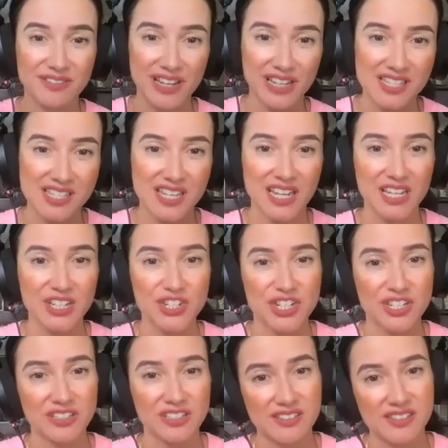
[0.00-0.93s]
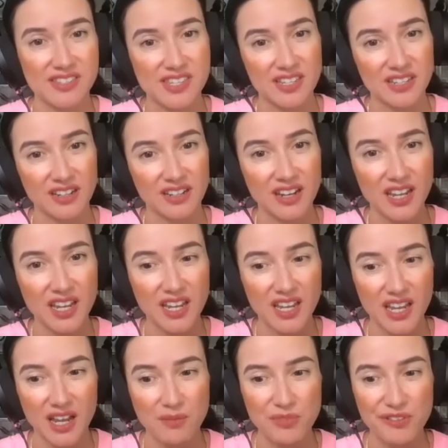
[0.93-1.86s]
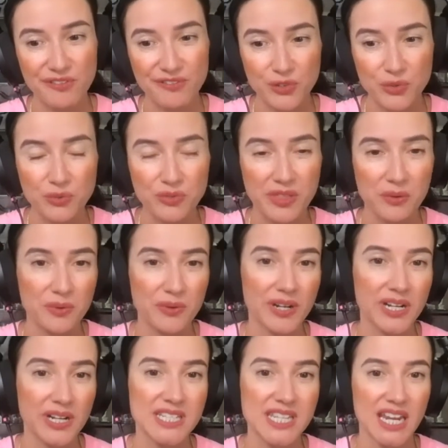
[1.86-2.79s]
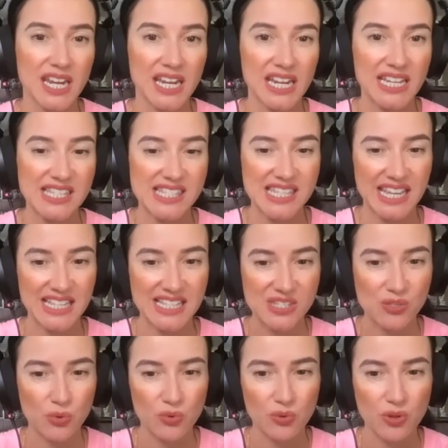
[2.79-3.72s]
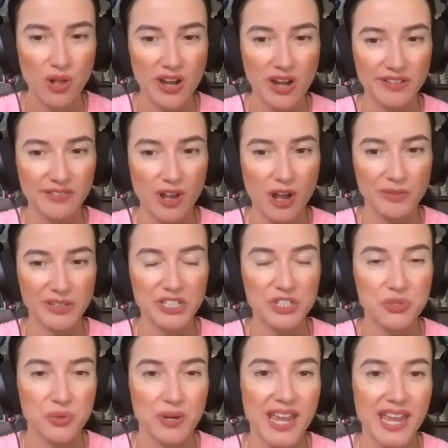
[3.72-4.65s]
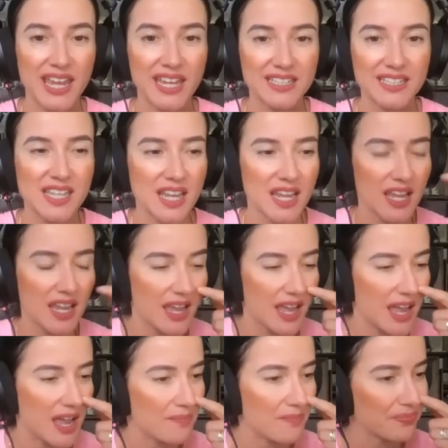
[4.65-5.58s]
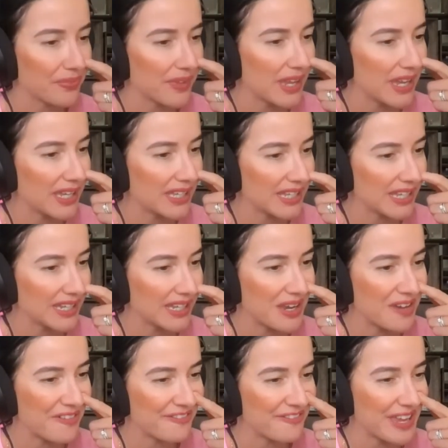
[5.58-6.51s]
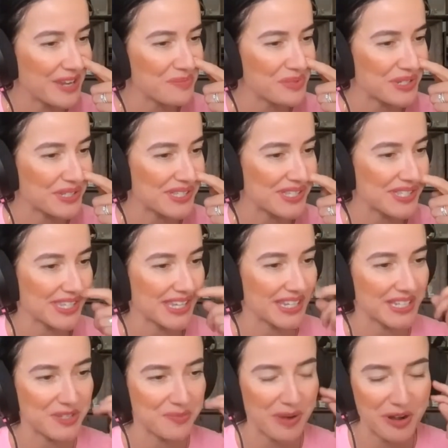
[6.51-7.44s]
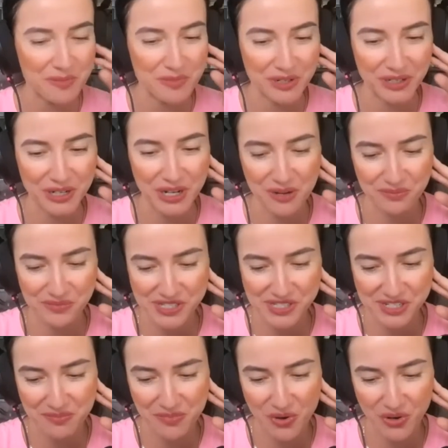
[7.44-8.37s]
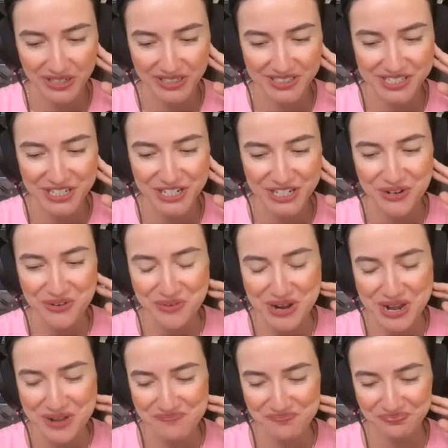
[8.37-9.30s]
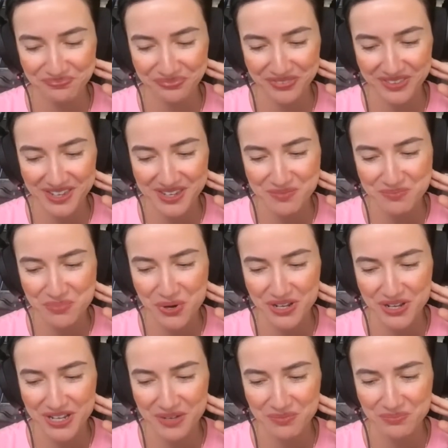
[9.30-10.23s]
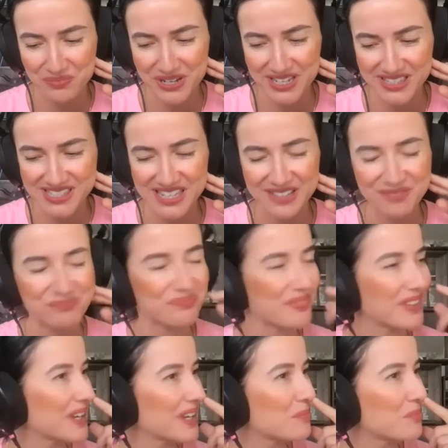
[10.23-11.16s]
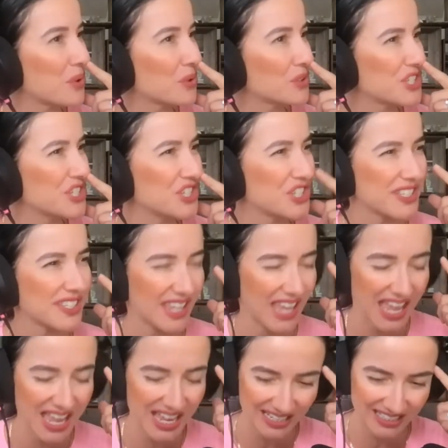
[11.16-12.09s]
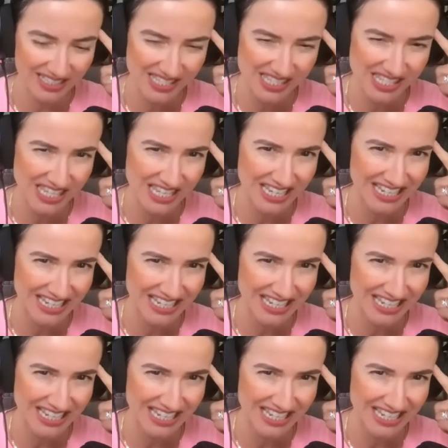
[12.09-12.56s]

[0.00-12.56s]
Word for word: vaccinations and um, the food that we're eating. It's, it's all kind of coming to a head. Um, a, a famous experiment comes to mind. You know, um, uh, it's a, uh, Pottinger's cats.